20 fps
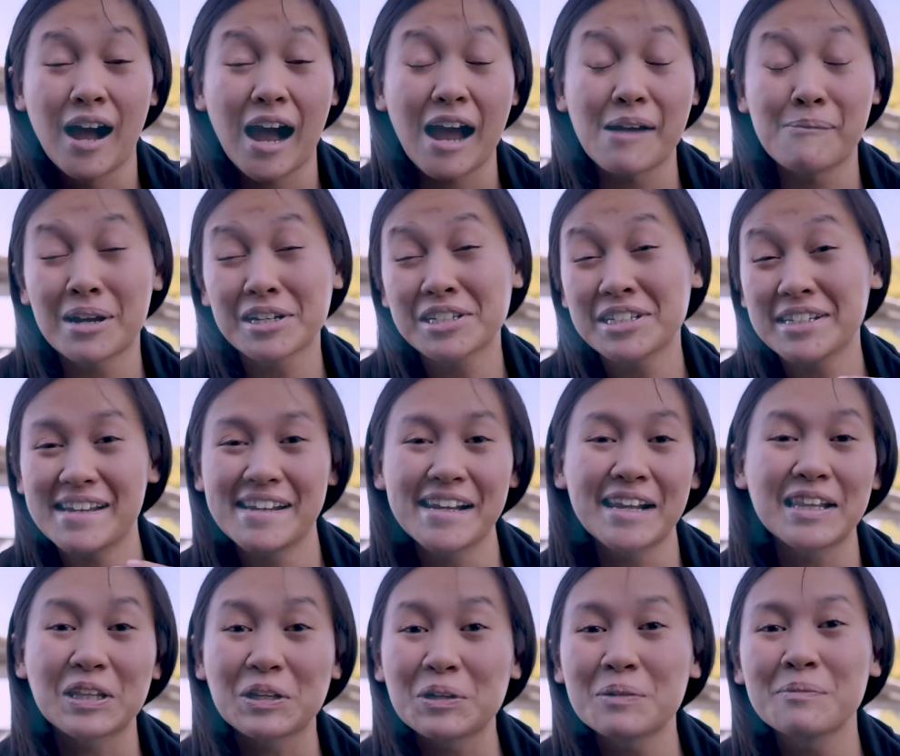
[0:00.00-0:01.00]
I'm actually getting
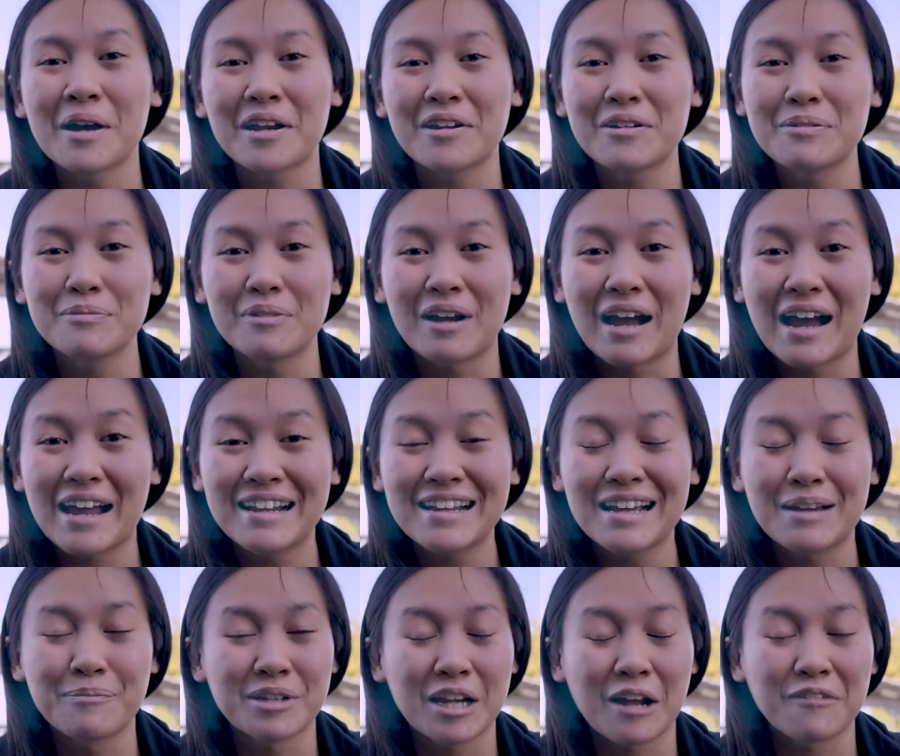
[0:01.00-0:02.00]
a little better at it.
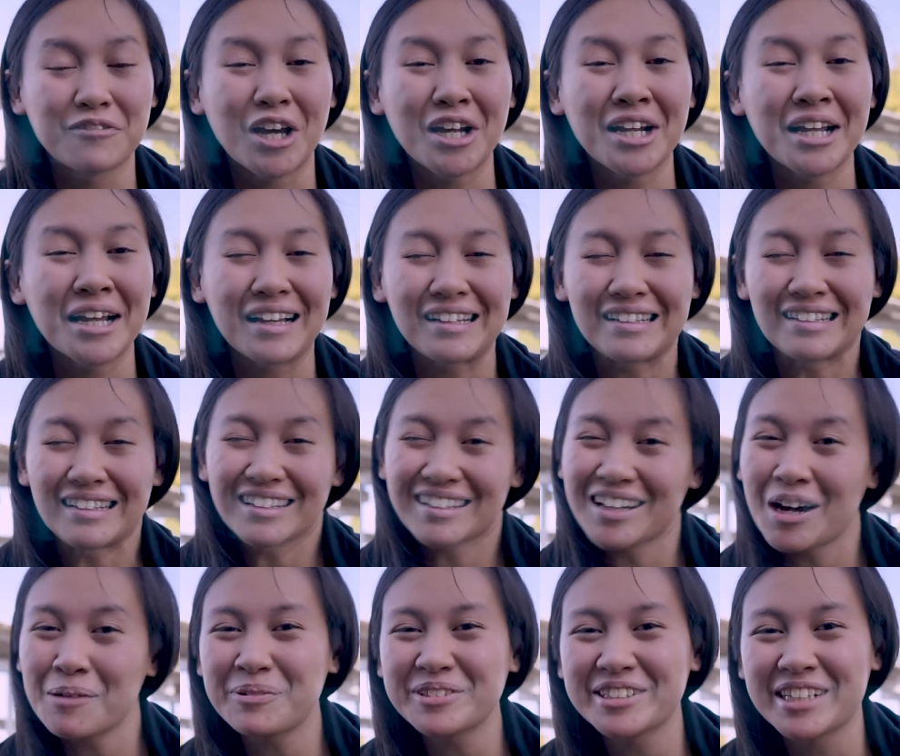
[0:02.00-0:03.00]
I mean, I've done it a
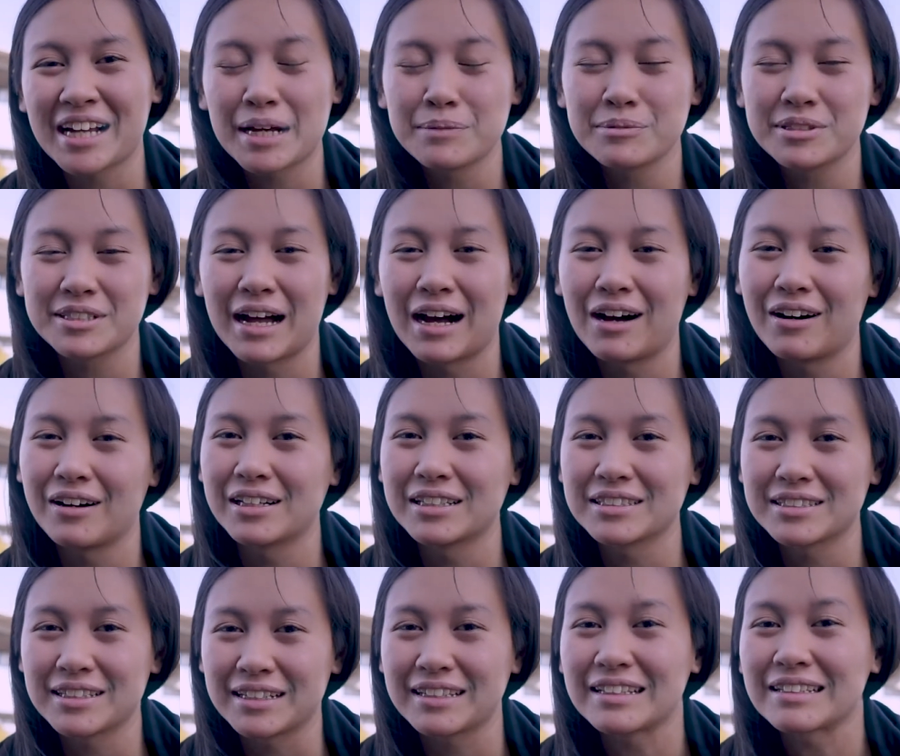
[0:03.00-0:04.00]
couple of times now, and
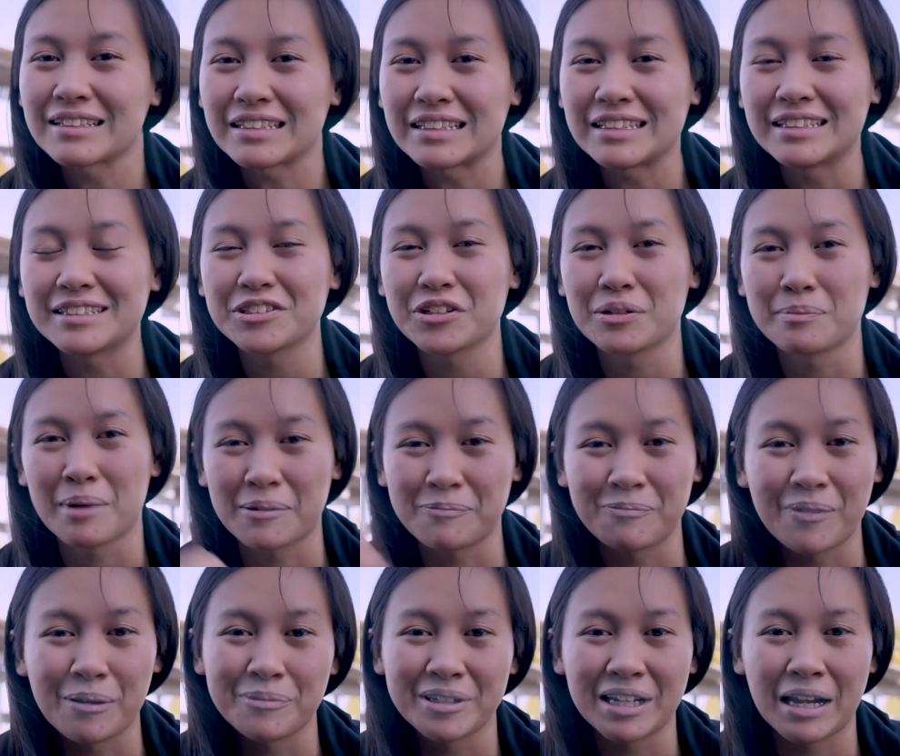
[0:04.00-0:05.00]
it's getting a little easier. I
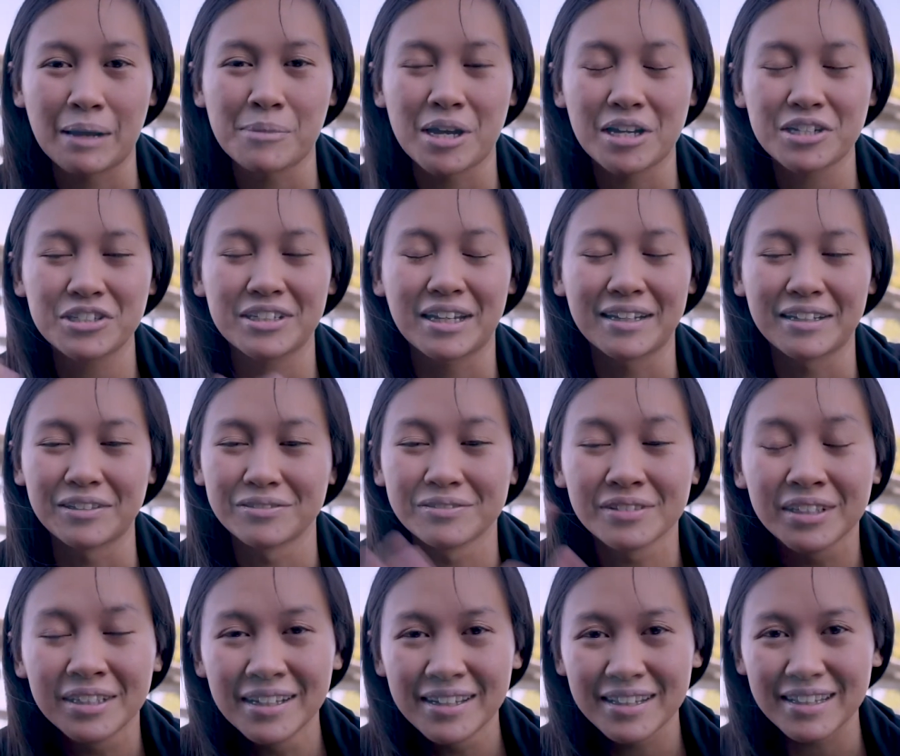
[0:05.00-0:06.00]
know
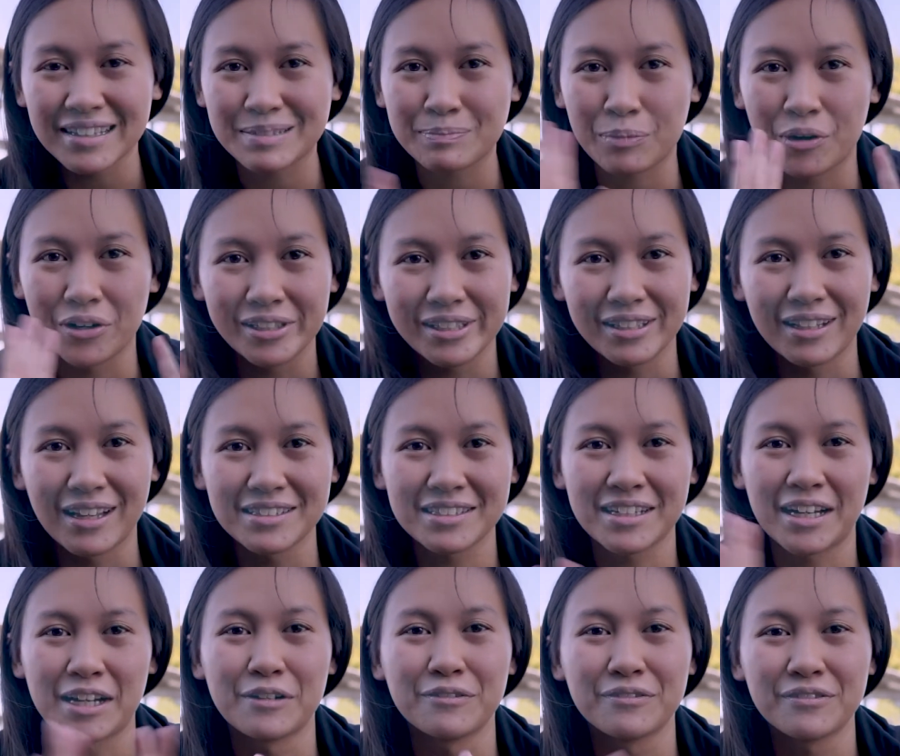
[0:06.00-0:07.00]
this parking lot's
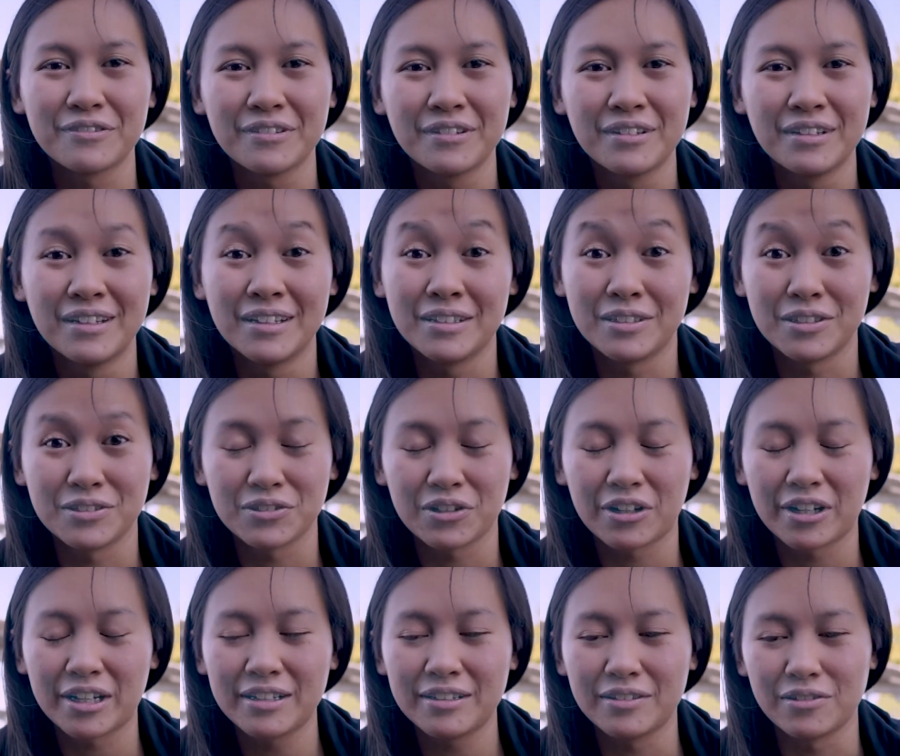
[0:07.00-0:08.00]
kind of
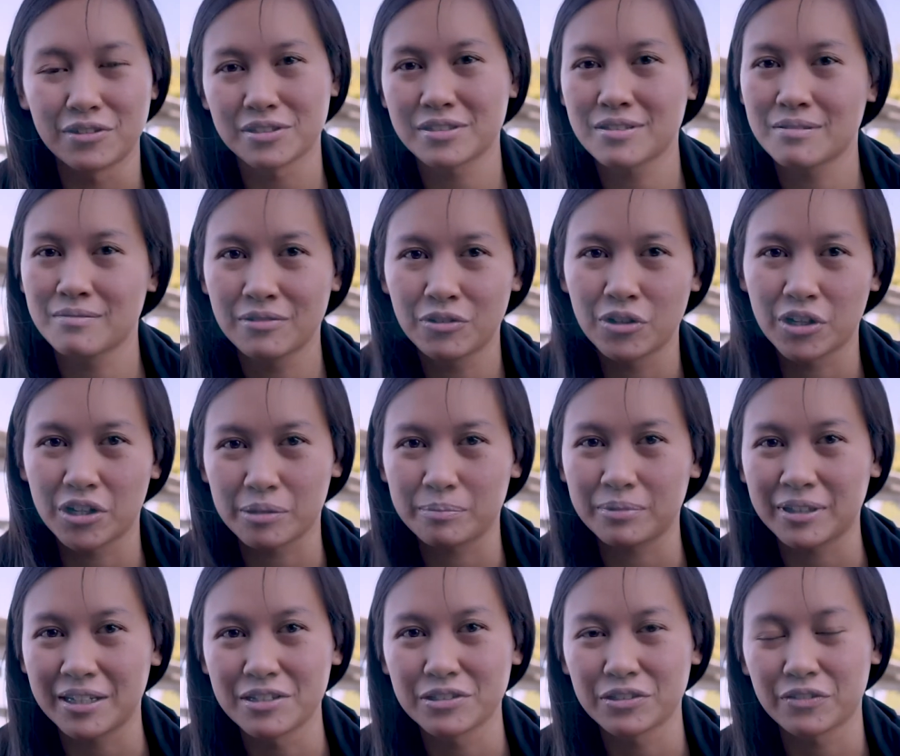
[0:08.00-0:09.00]
deserted. There's cricket
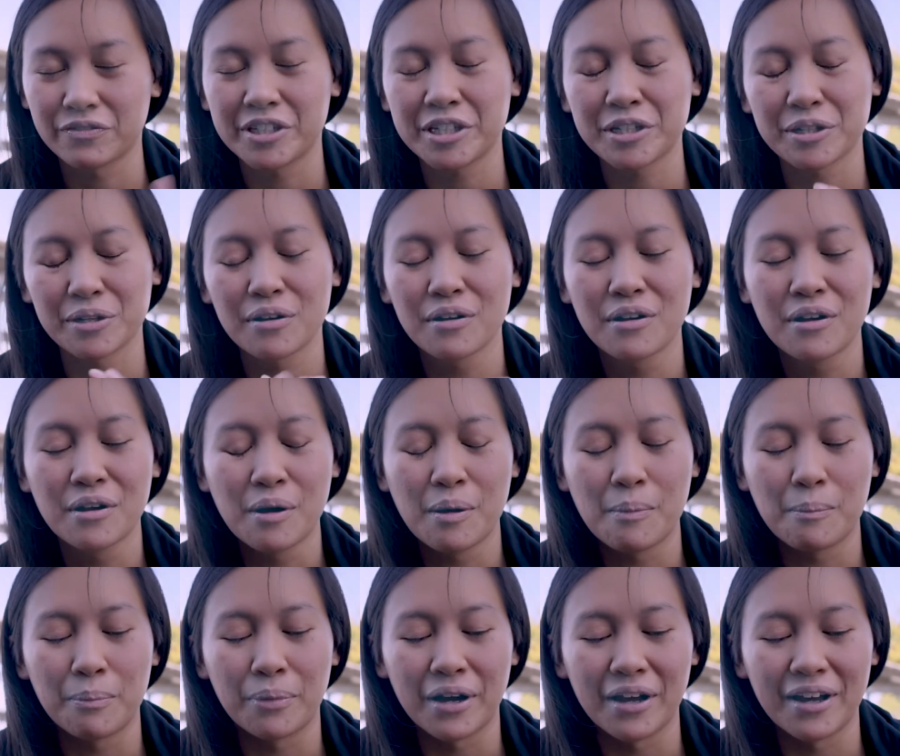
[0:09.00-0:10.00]
players over here,
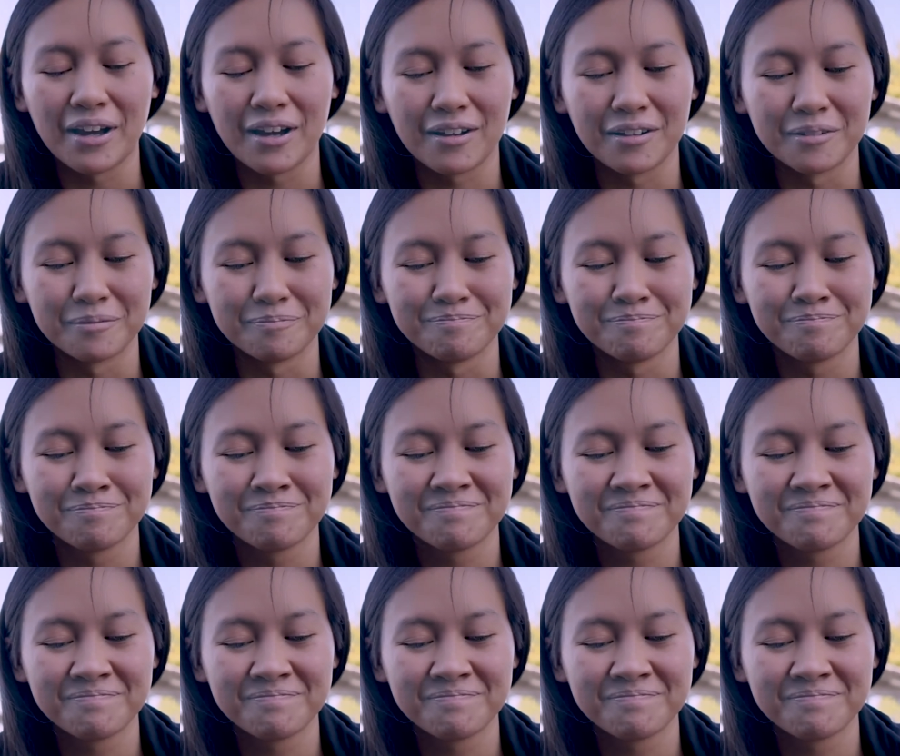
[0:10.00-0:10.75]
but I